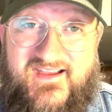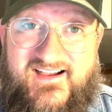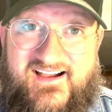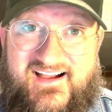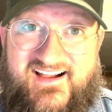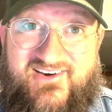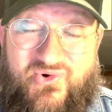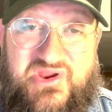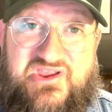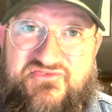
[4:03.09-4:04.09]

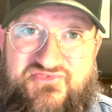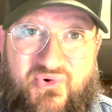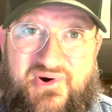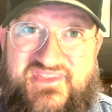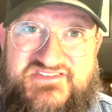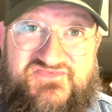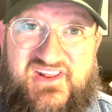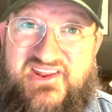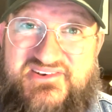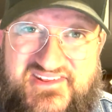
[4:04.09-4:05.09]
Or you can forward this
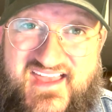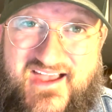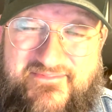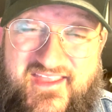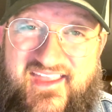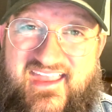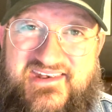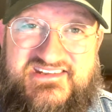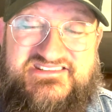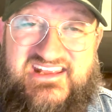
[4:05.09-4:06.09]
video to them
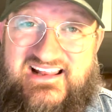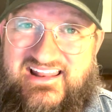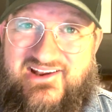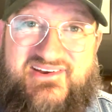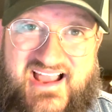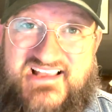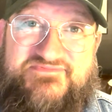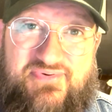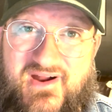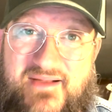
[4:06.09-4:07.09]
and just declare God's
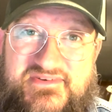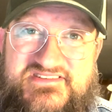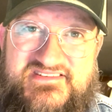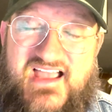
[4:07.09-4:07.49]
promises.